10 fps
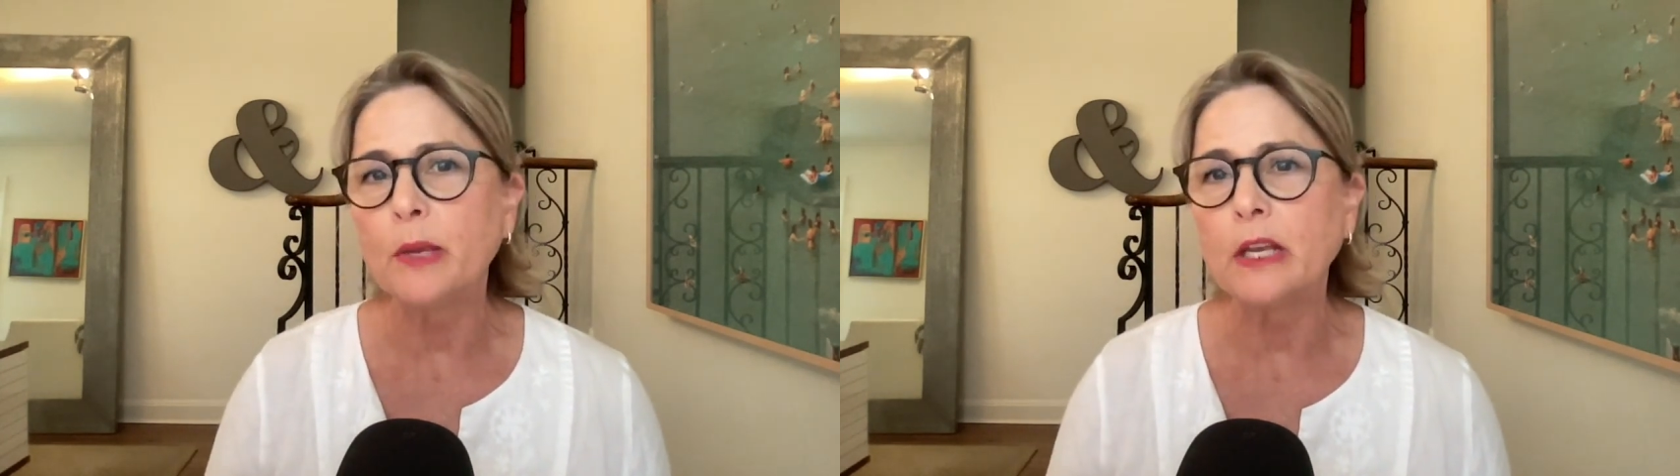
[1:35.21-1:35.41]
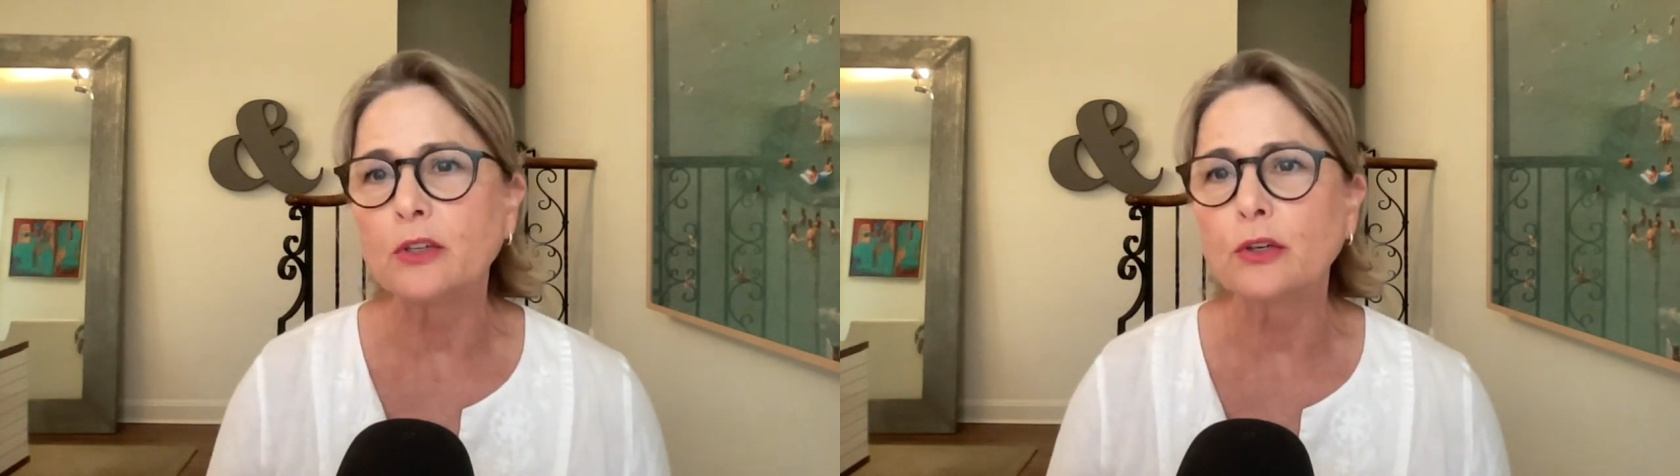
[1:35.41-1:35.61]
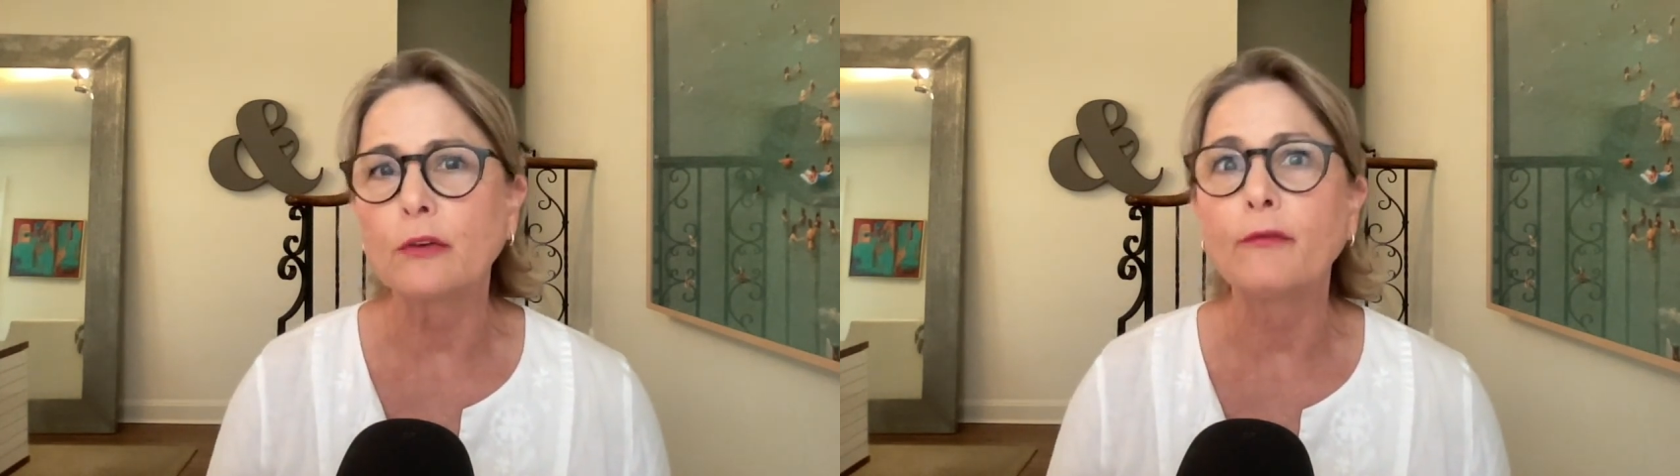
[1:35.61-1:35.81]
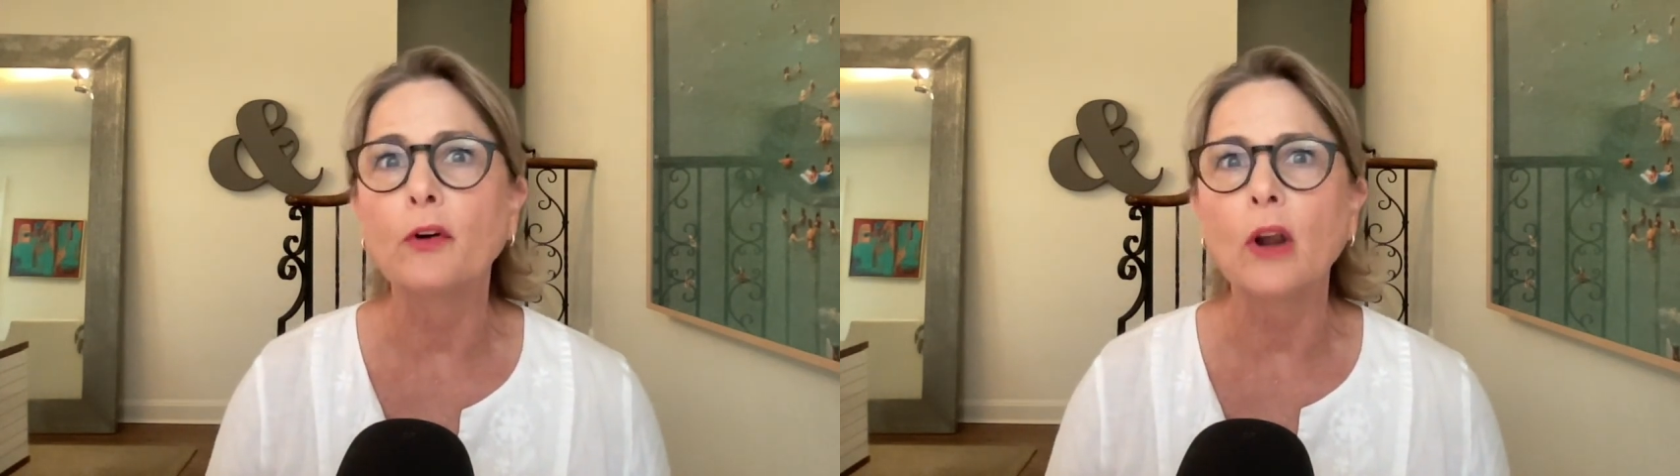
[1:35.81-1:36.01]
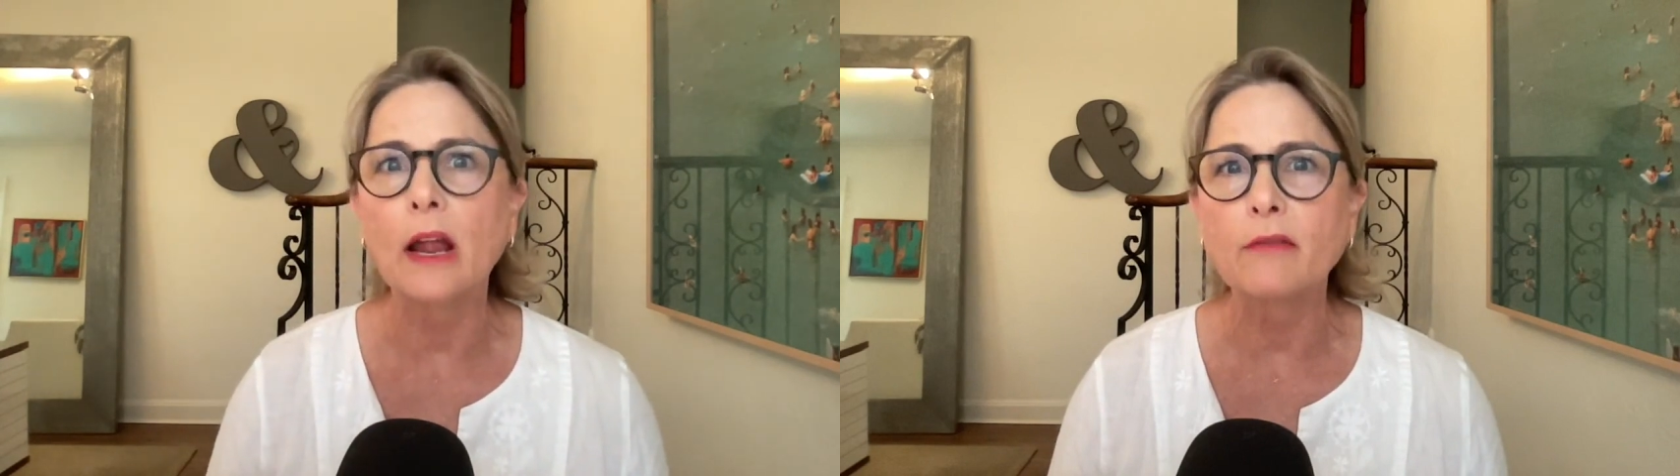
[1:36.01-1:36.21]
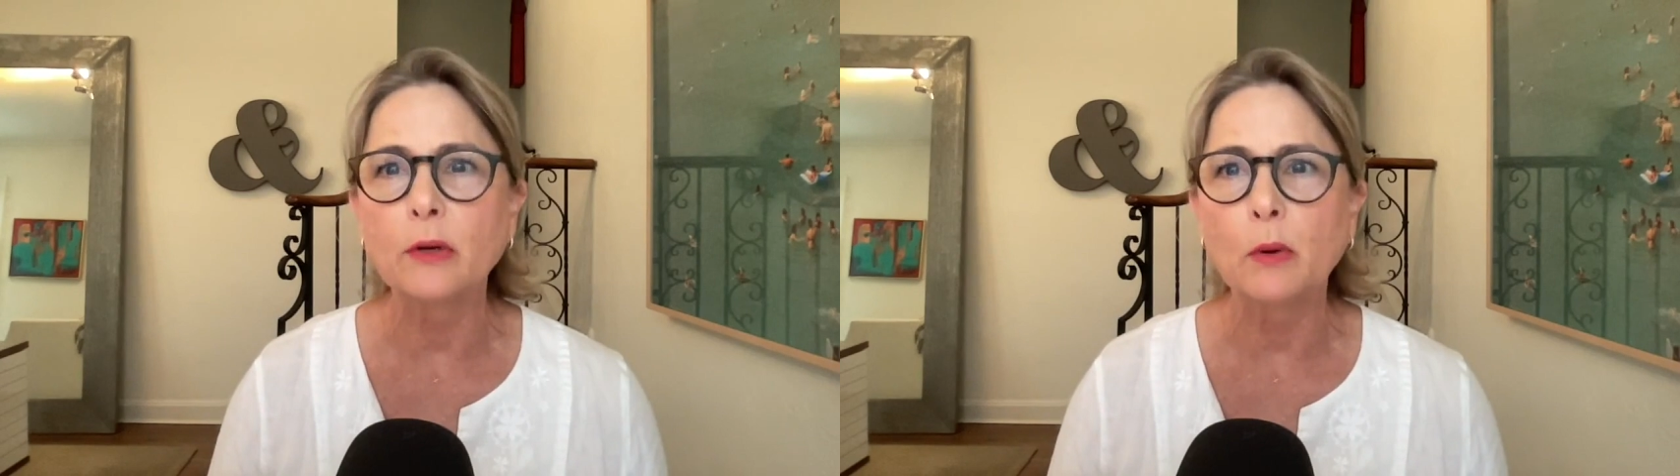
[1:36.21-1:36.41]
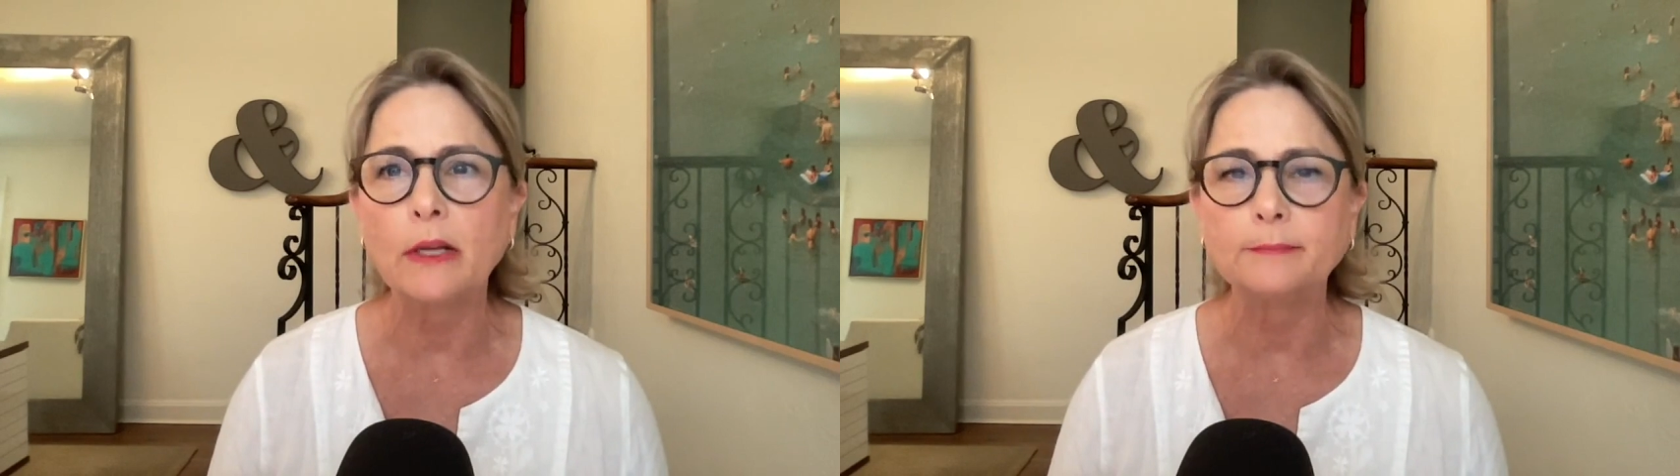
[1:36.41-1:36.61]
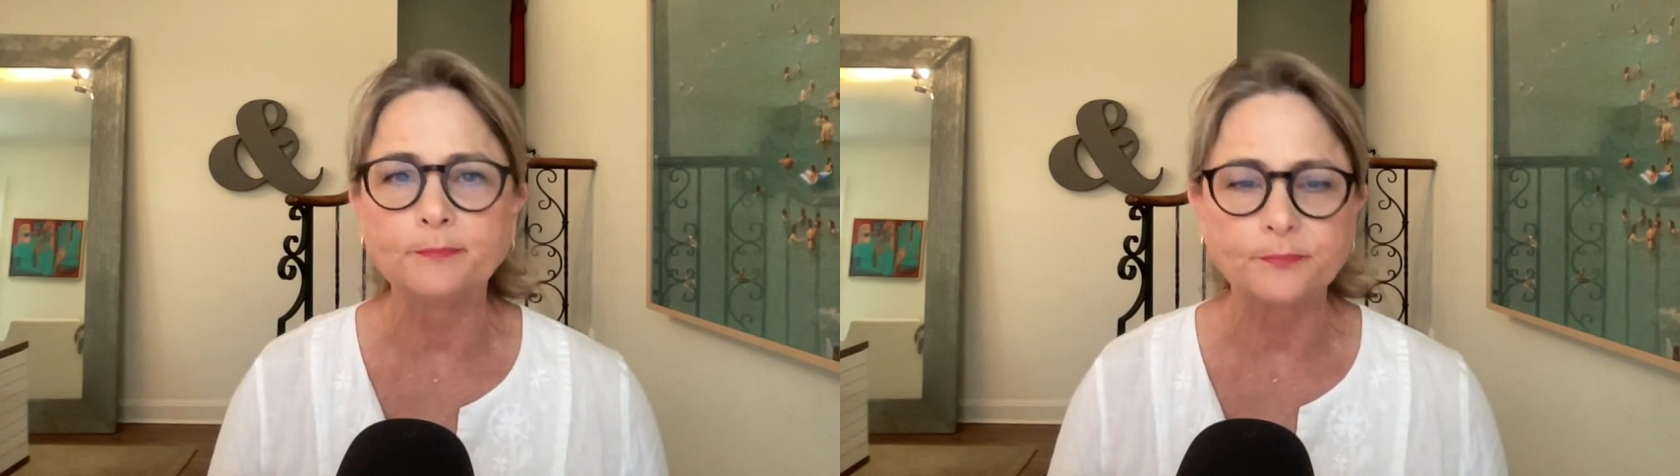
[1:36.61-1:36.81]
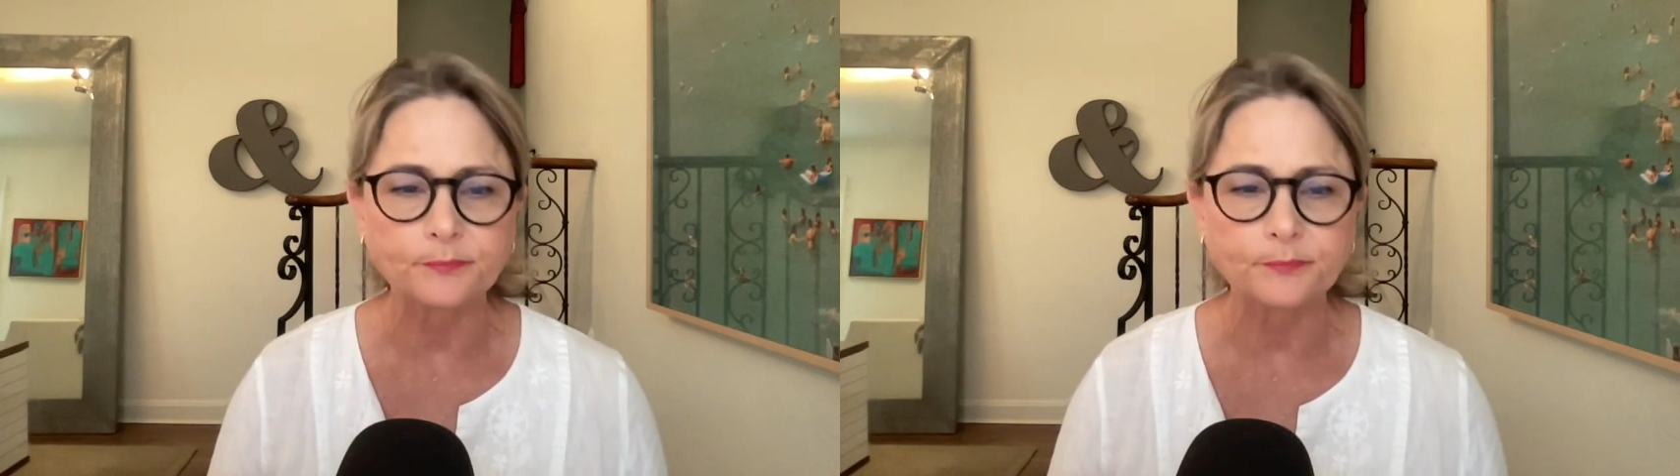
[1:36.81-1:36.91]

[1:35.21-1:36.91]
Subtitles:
picture for everyone.